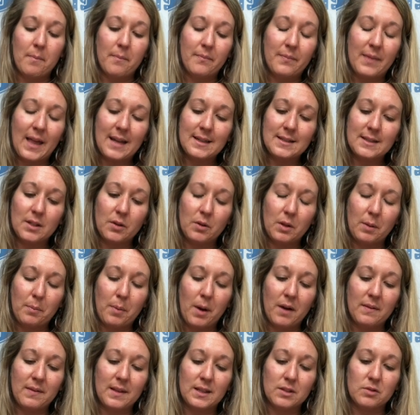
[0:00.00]
That's the only
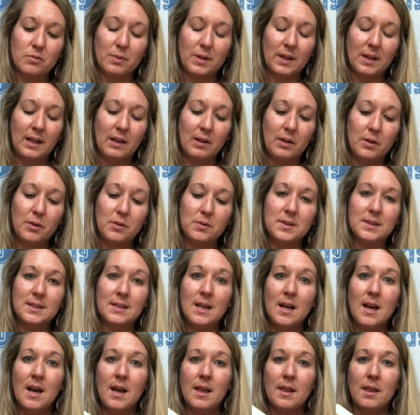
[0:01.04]
part that's really loose.
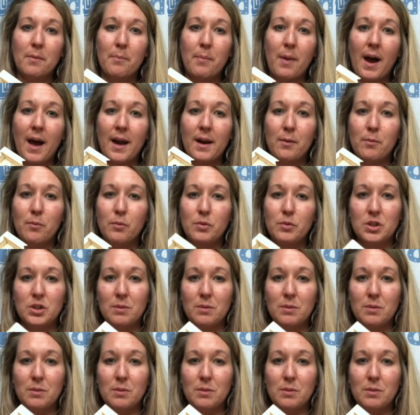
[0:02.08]
The bottom